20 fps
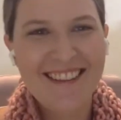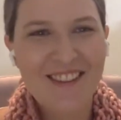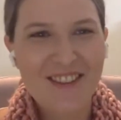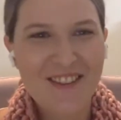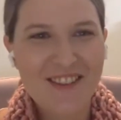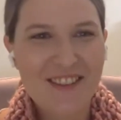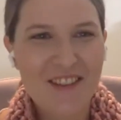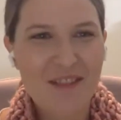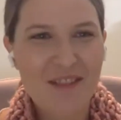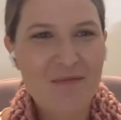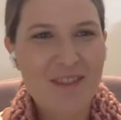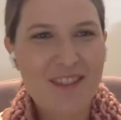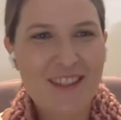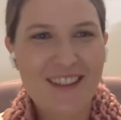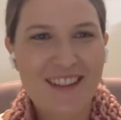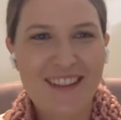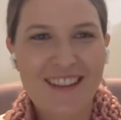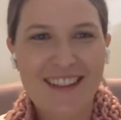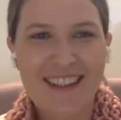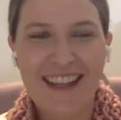it's awesome
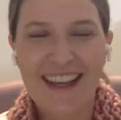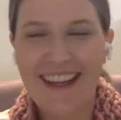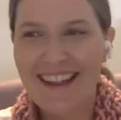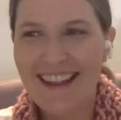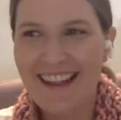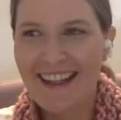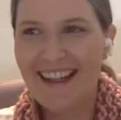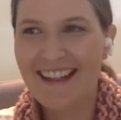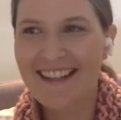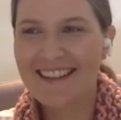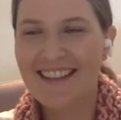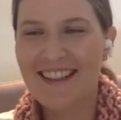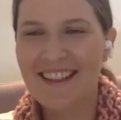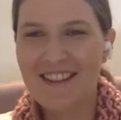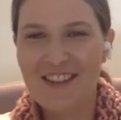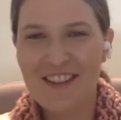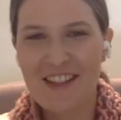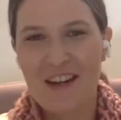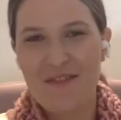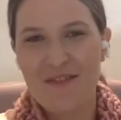to yeah, get
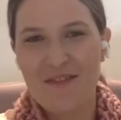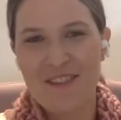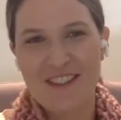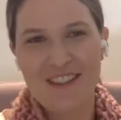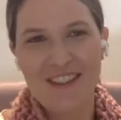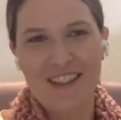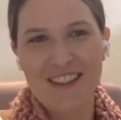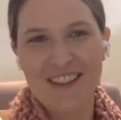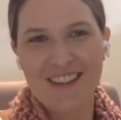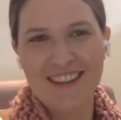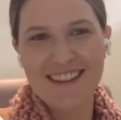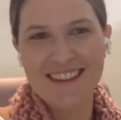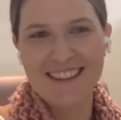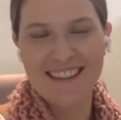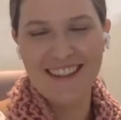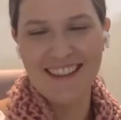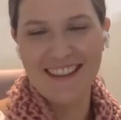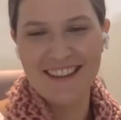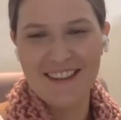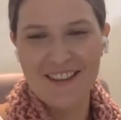outside your comfort zone
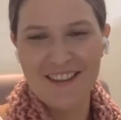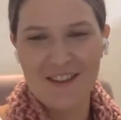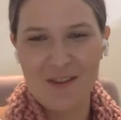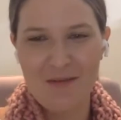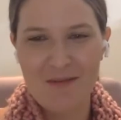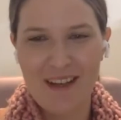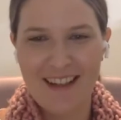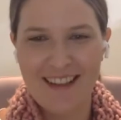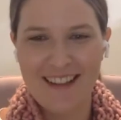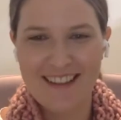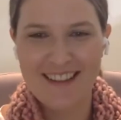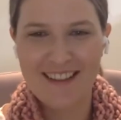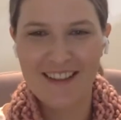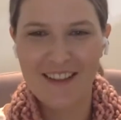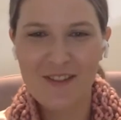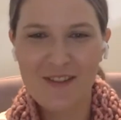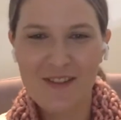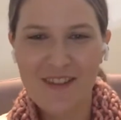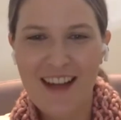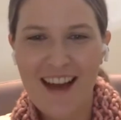and, and talk about
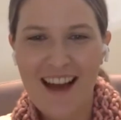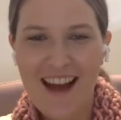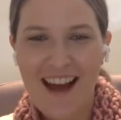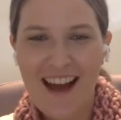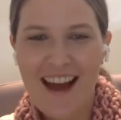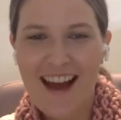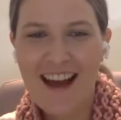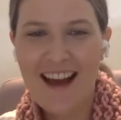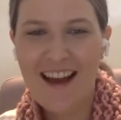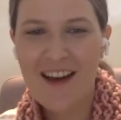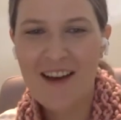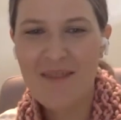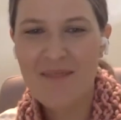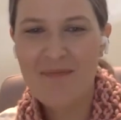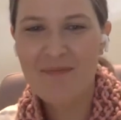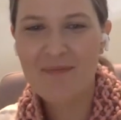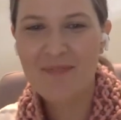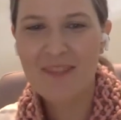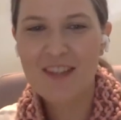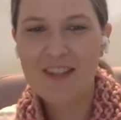yourself.
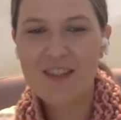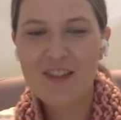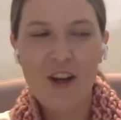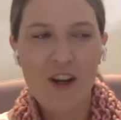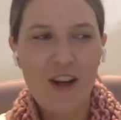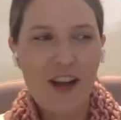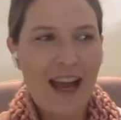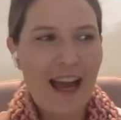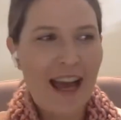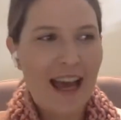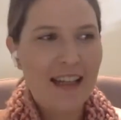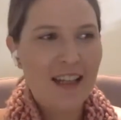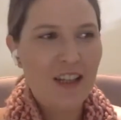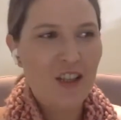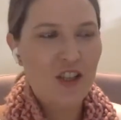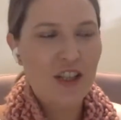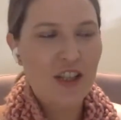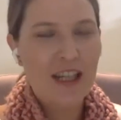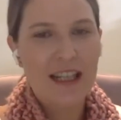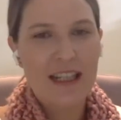Um so how
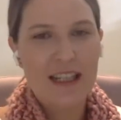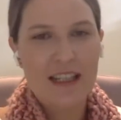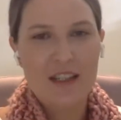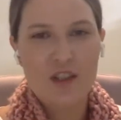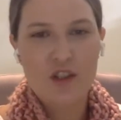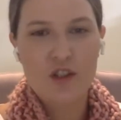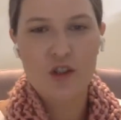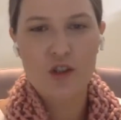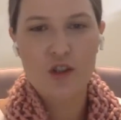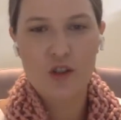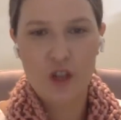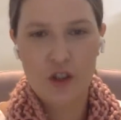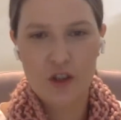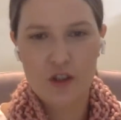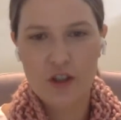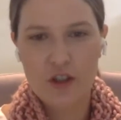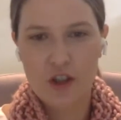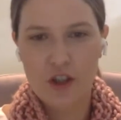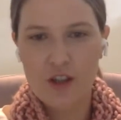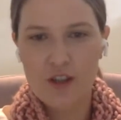did you get into
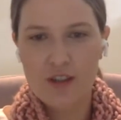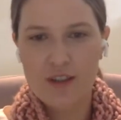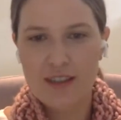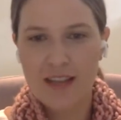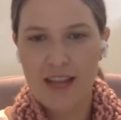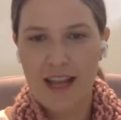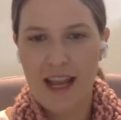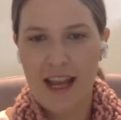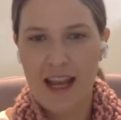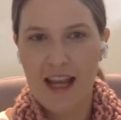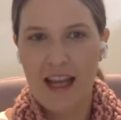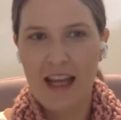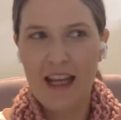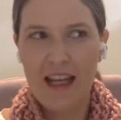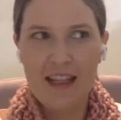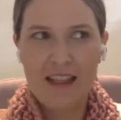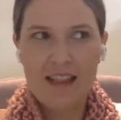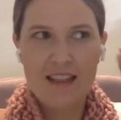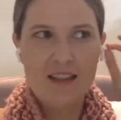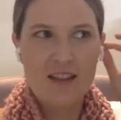low tox
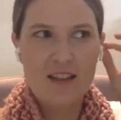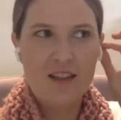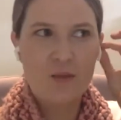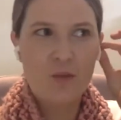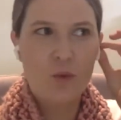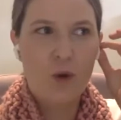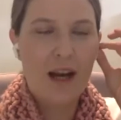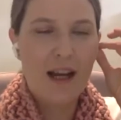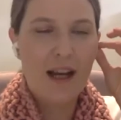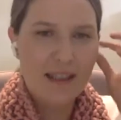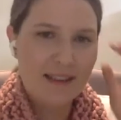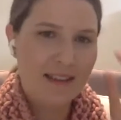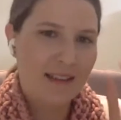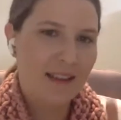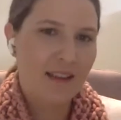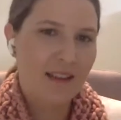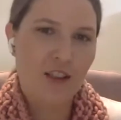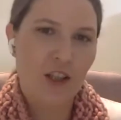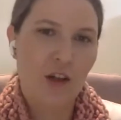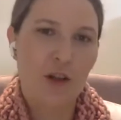and why is
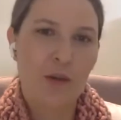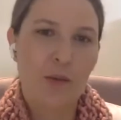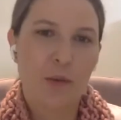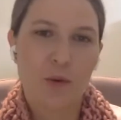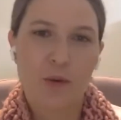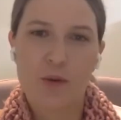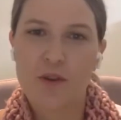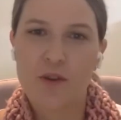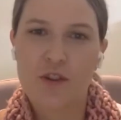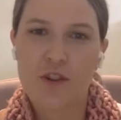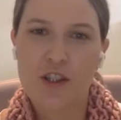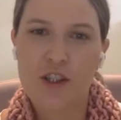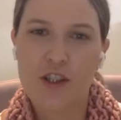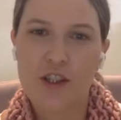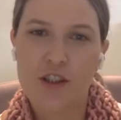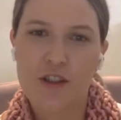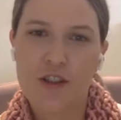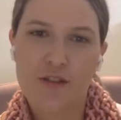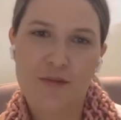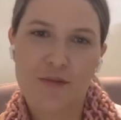it so important to
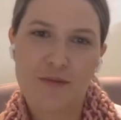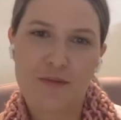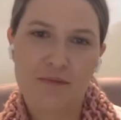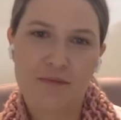you?